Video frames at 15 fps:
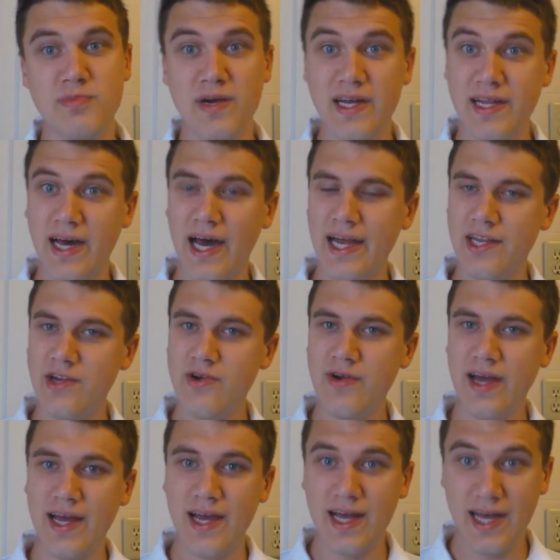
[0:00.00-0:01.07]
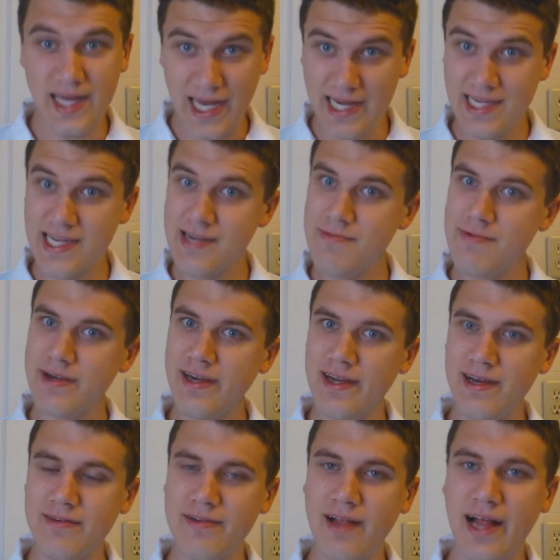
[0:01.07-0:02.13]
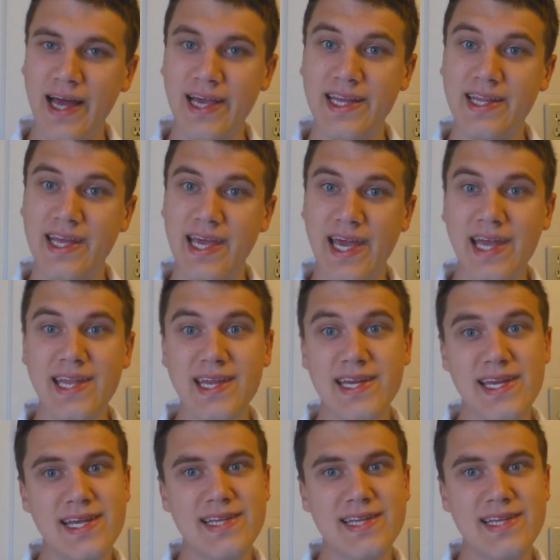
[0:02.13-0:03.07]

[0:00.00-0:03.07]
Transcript: but I did like the ending.